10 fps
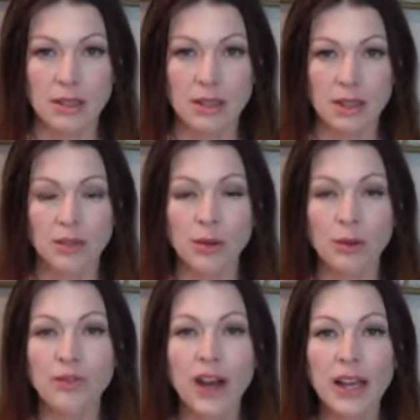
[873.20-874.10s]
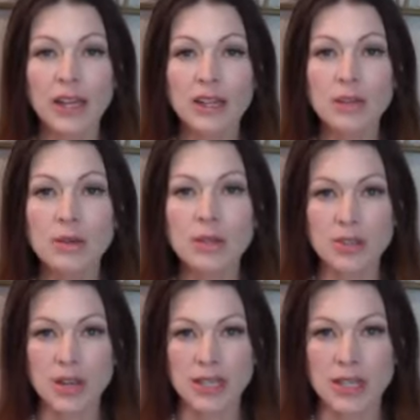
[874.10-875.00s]
If you find that you are
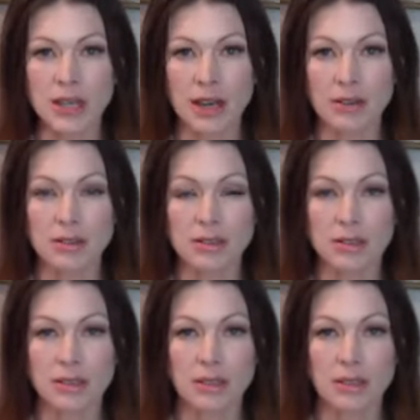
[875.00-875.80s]
stressing out,